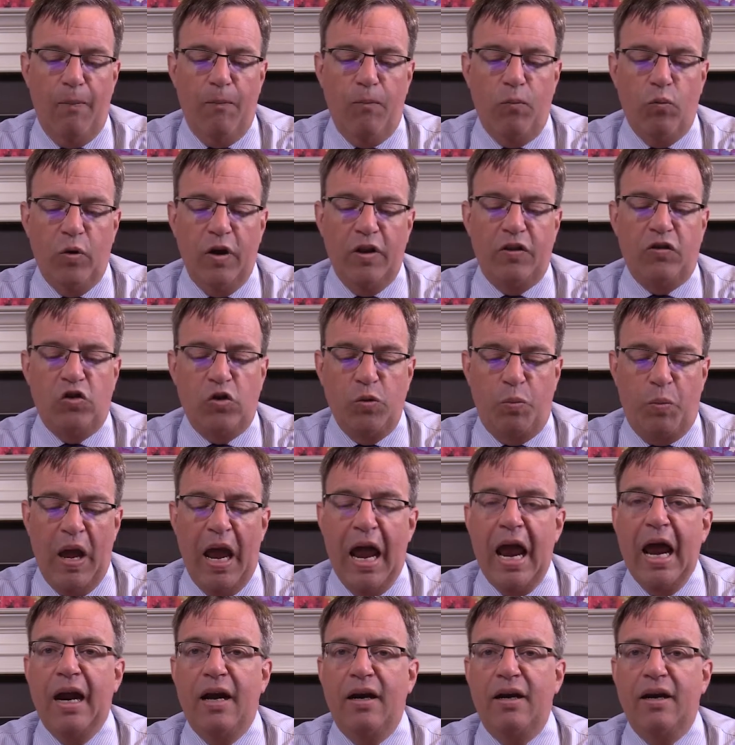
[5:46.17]
With
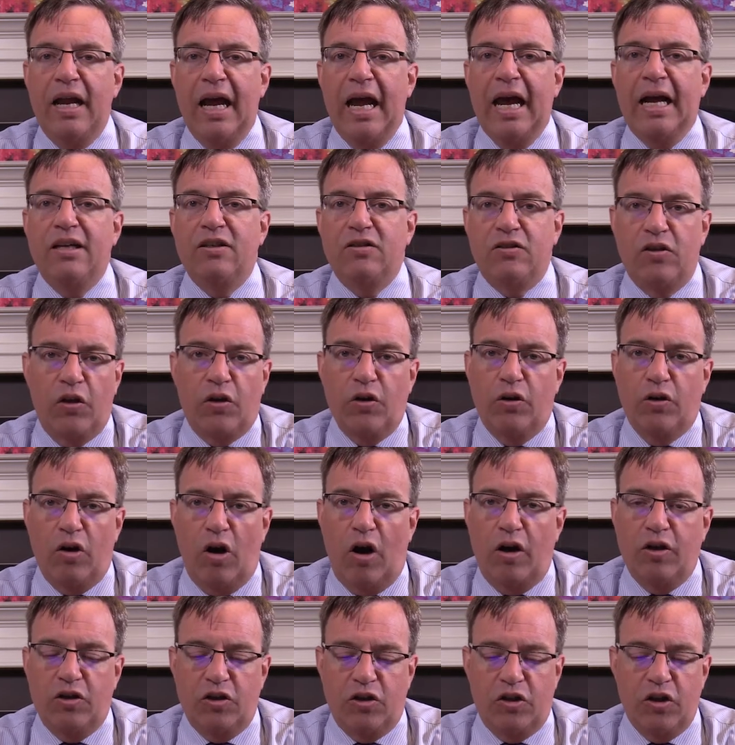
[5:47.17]
Japan as the third
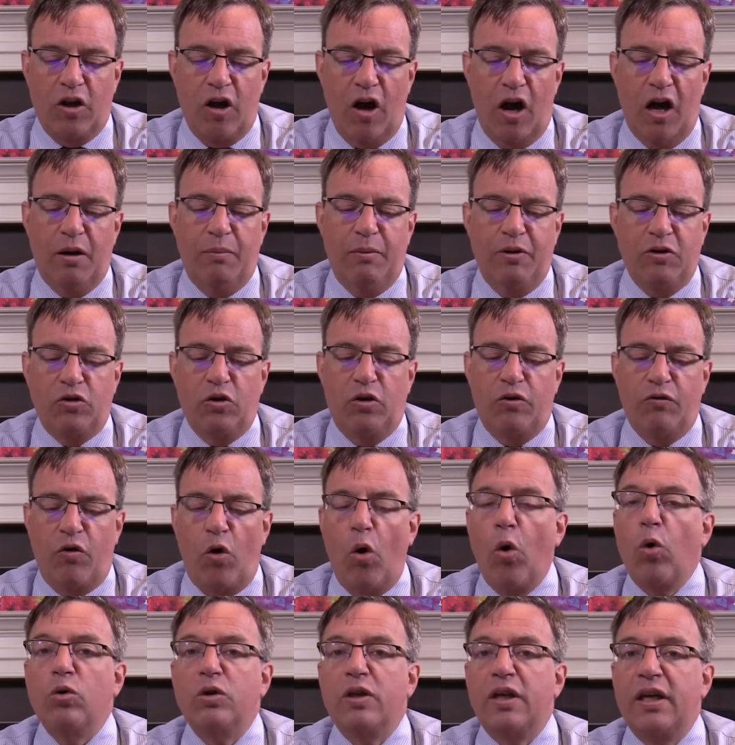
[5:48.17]
largest economy sort of
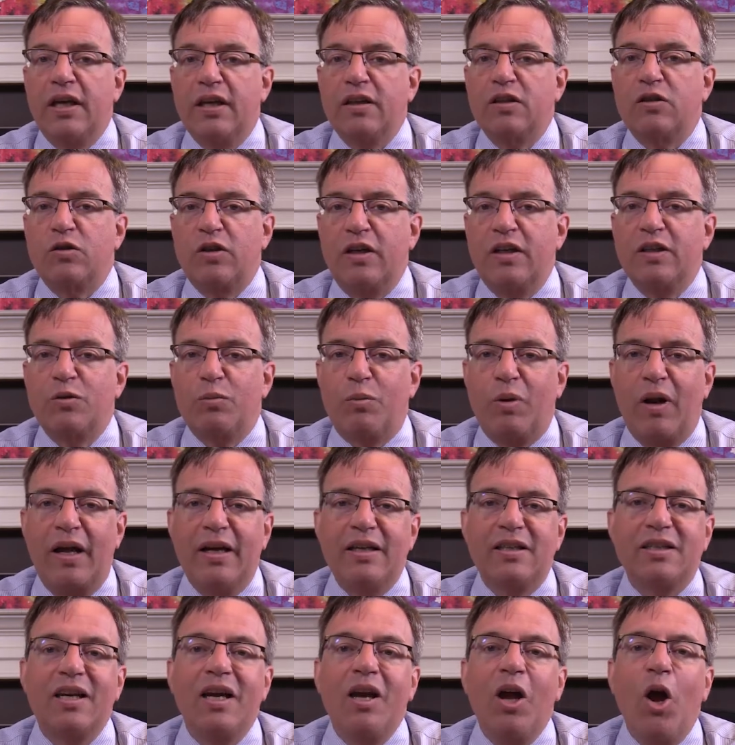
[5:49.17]
holding its
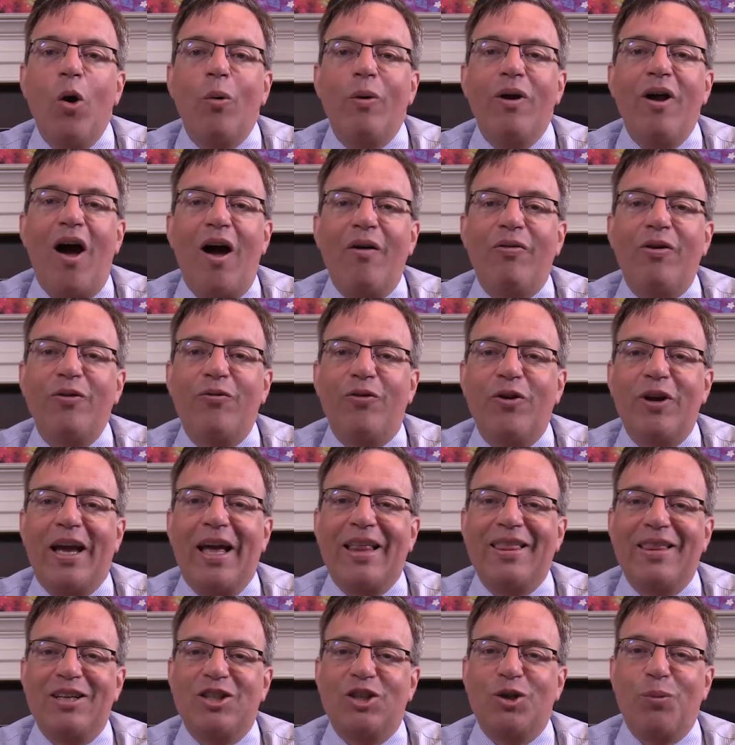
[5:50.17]
place. We often
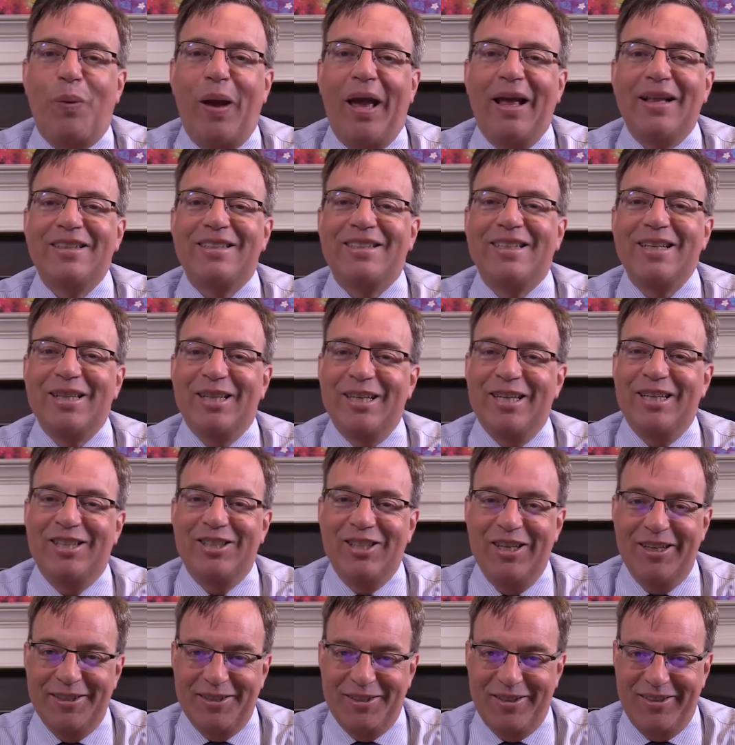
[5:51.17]
forget that Japan still
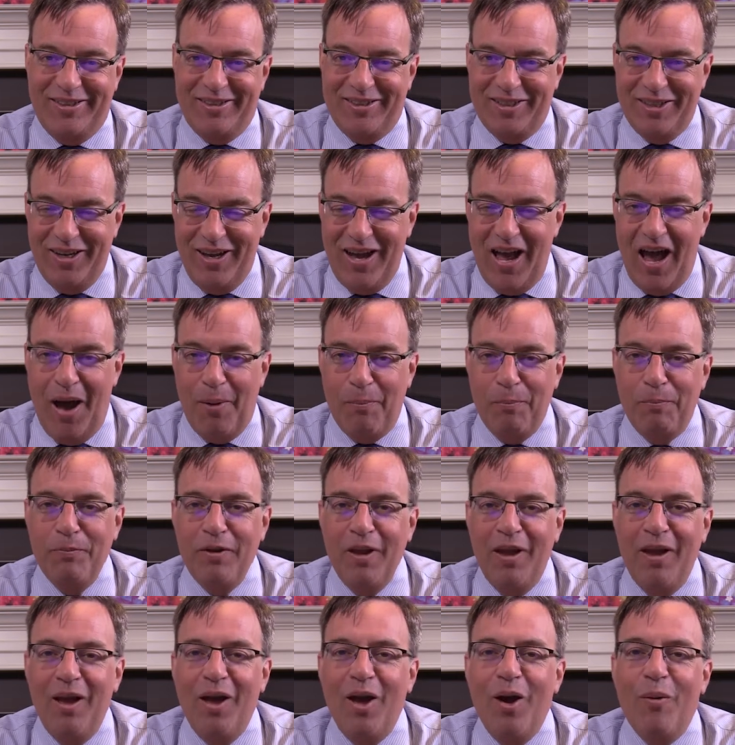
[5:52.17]
exists.
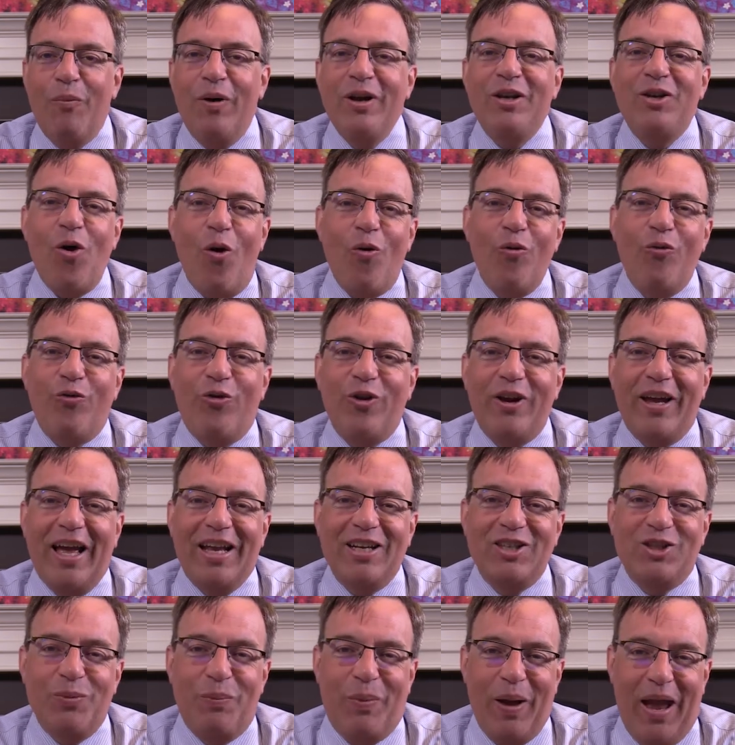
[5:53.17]
But don't
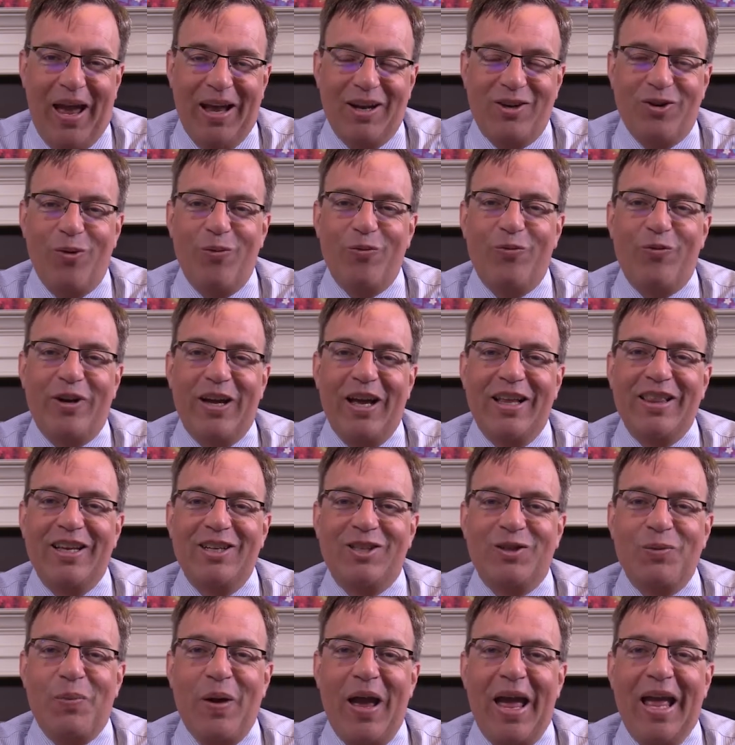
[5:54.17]
forget Japan. Don't forget that
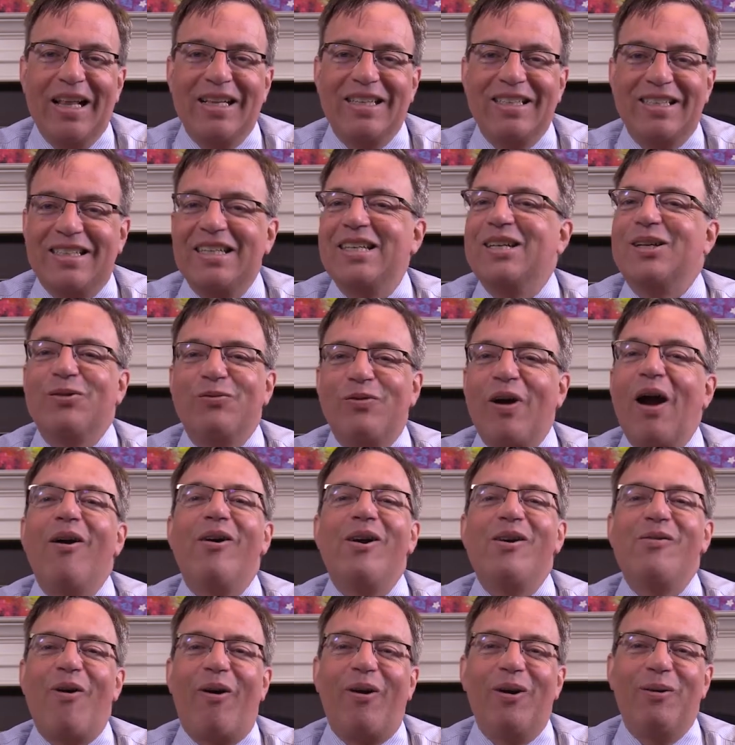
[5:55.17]
Japan still
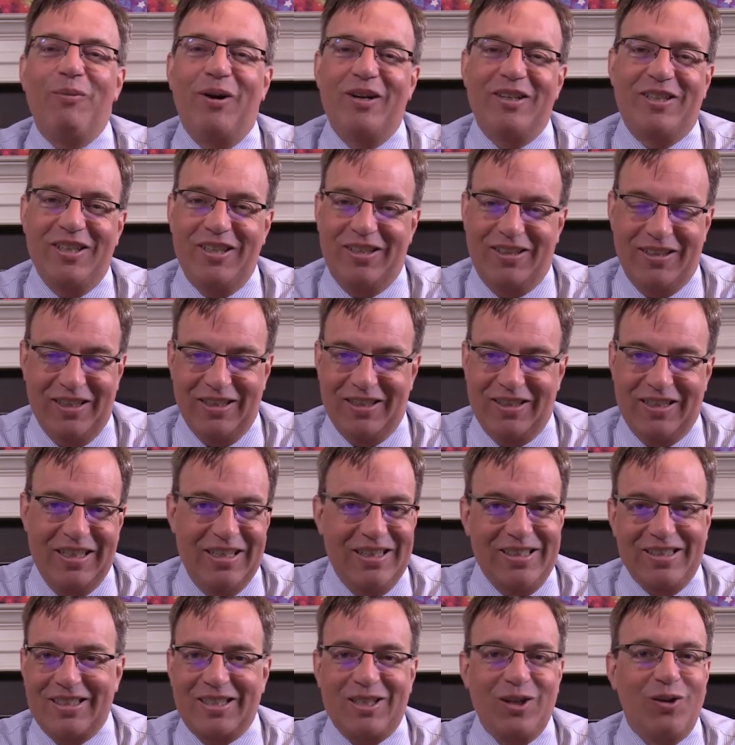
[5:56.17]
very, very much exists and
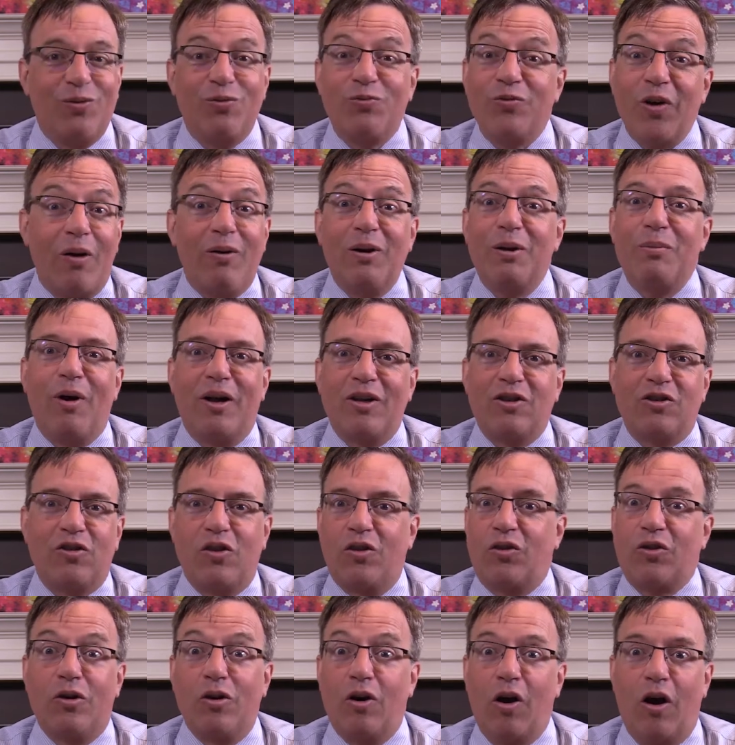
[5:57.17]
is still very much the
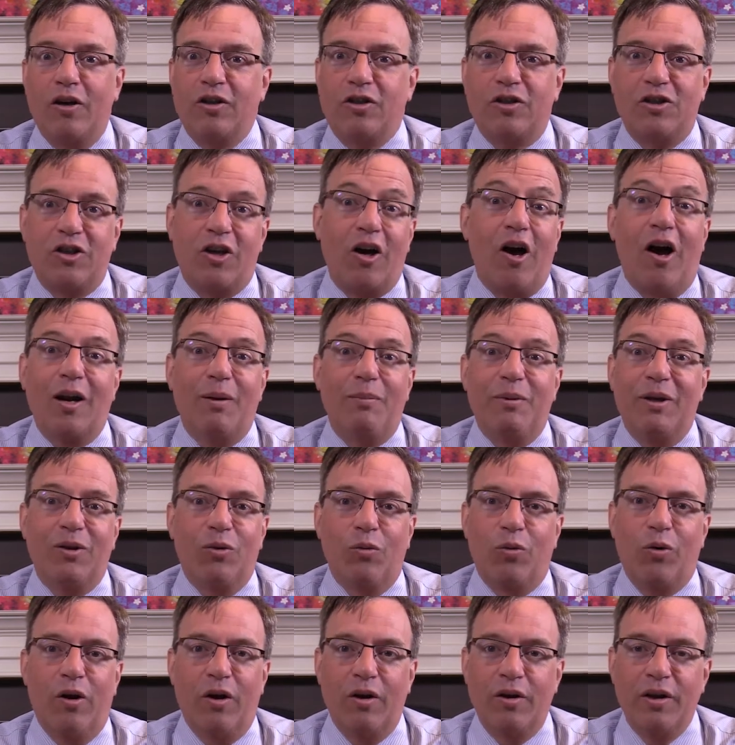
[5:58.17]
third largest economy in the
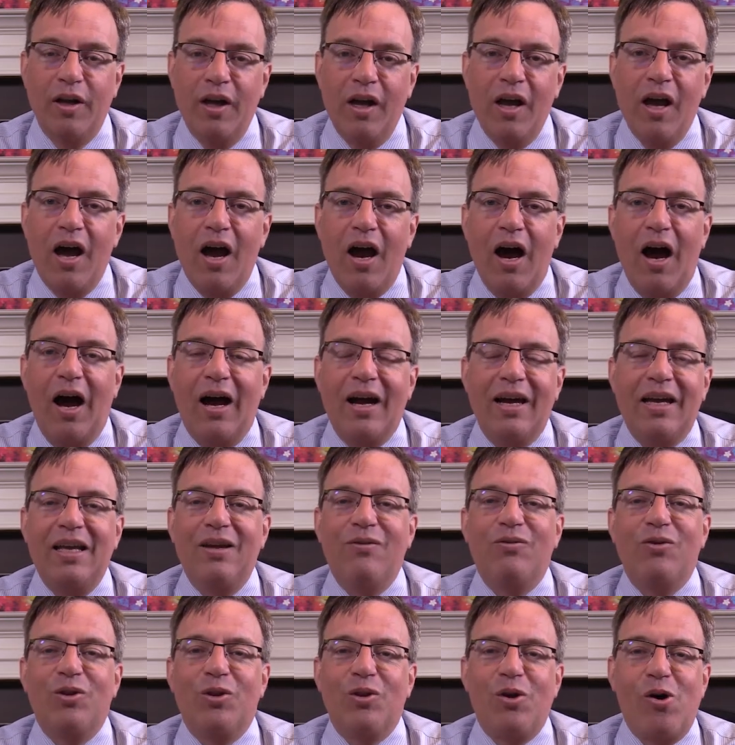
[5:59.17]
world.
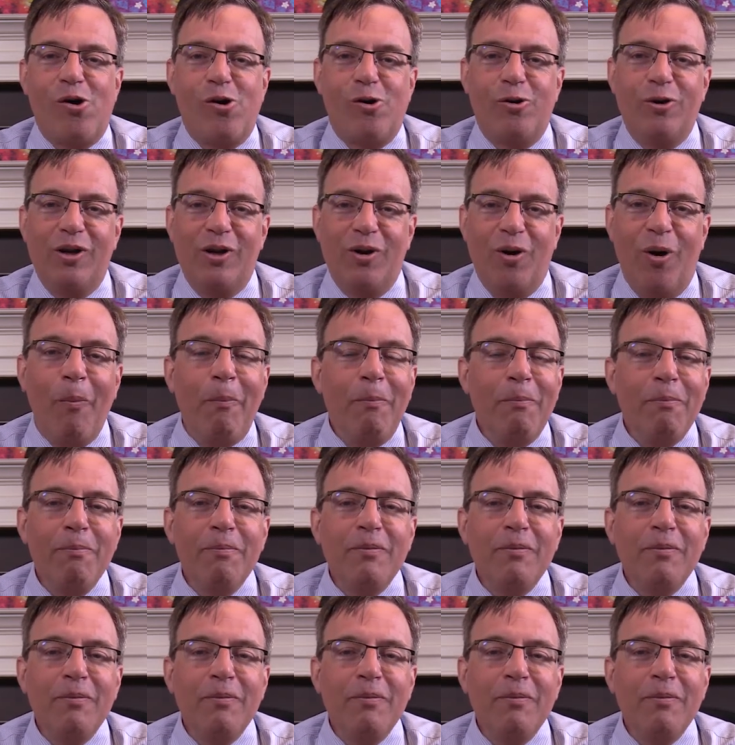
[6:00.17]
Even though,